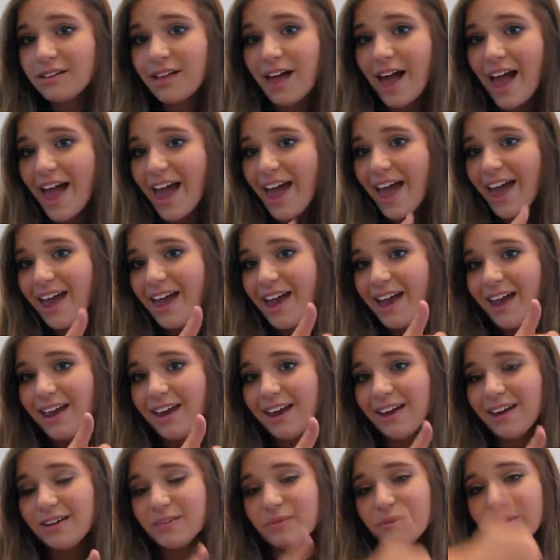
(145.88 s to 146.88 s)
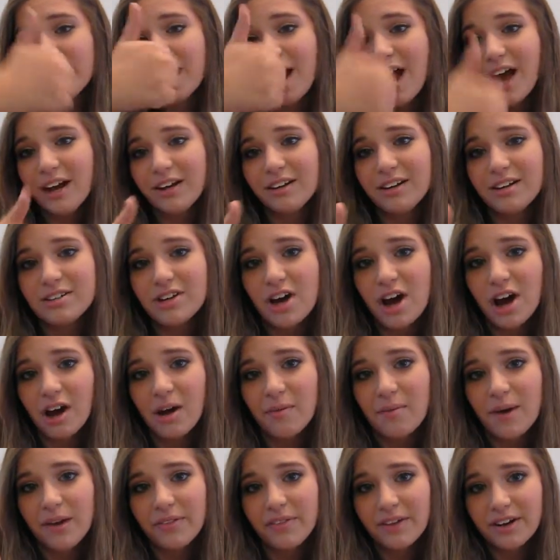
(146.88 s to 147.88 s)
Hey, we're not going to talk
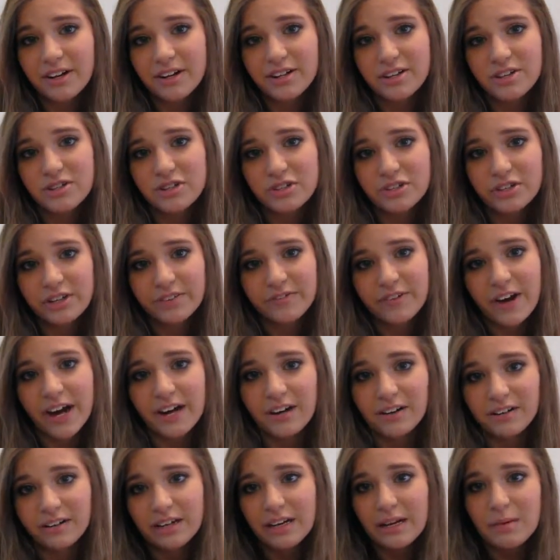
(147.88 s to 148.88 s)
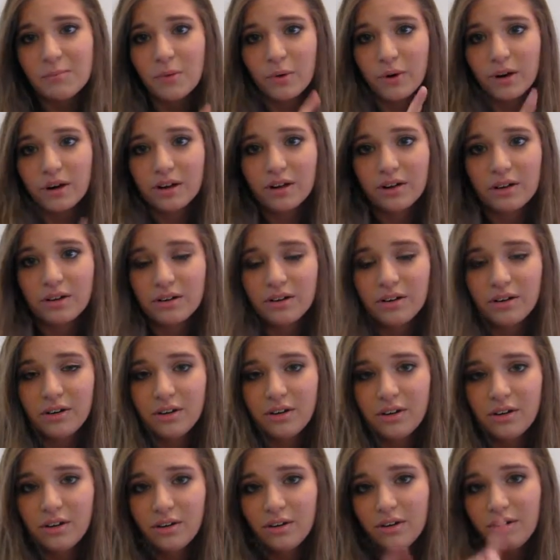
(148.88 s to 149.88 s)
about the history final anymore.
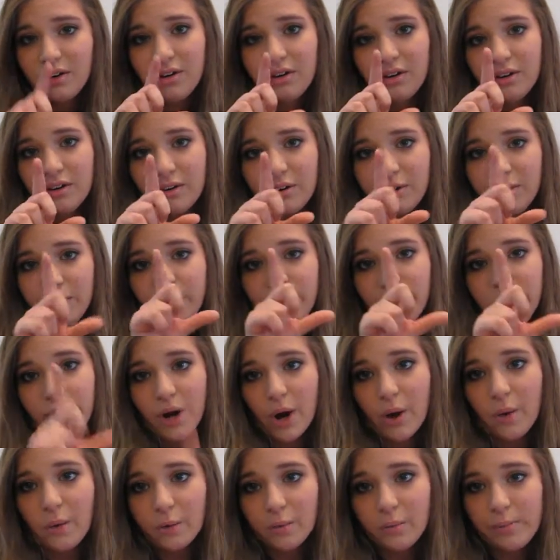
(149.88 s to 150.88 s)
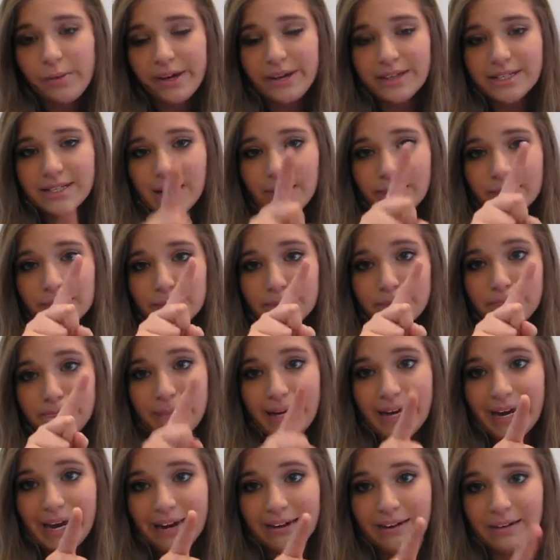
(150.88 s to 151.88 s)
No, because that was
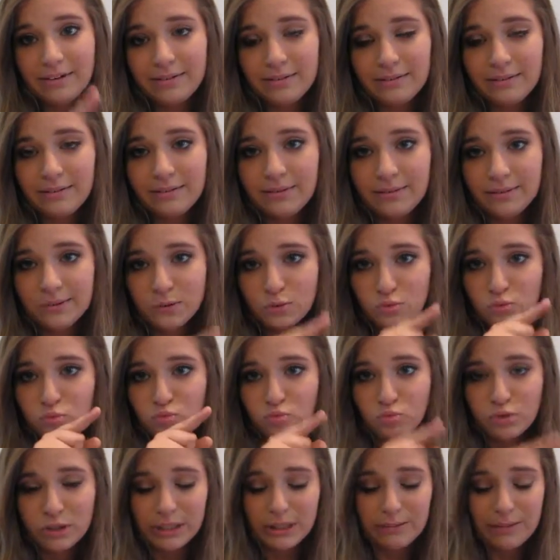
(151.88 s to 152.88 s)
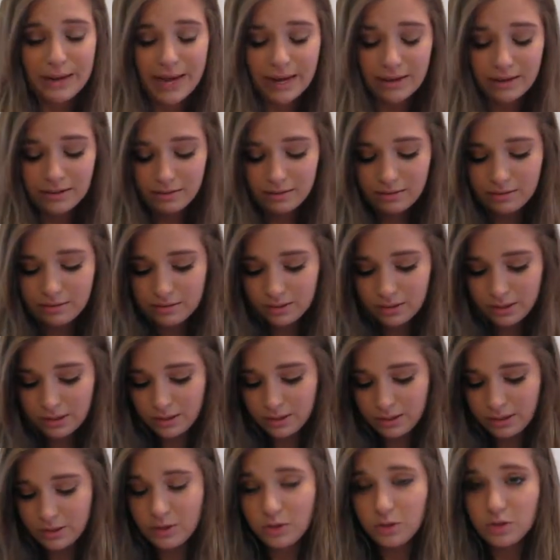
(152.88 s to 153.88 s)
bad. Really bad.
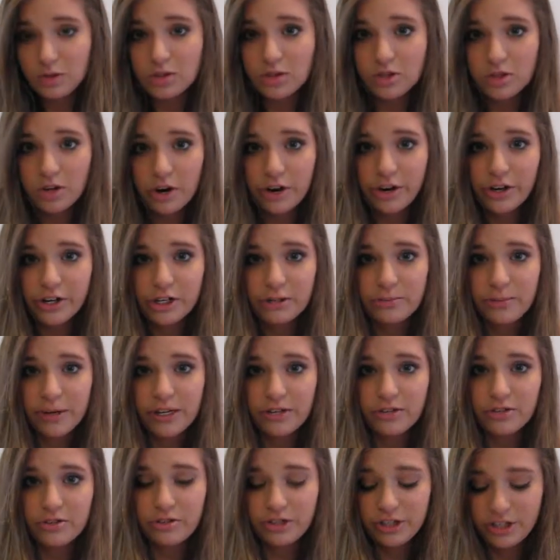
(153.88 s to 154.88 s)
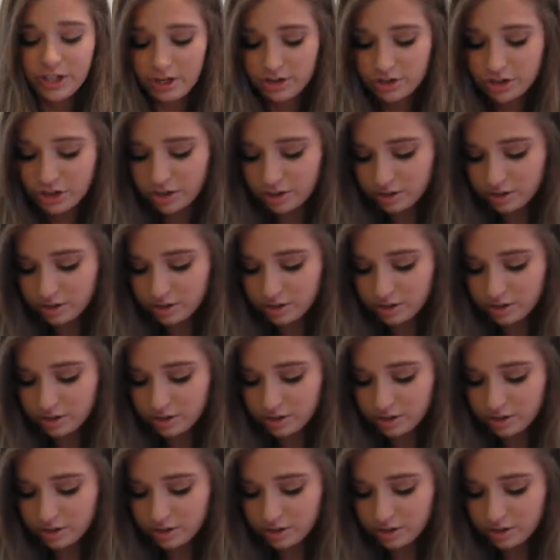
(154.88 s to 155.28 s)
Sorry to my history teacher.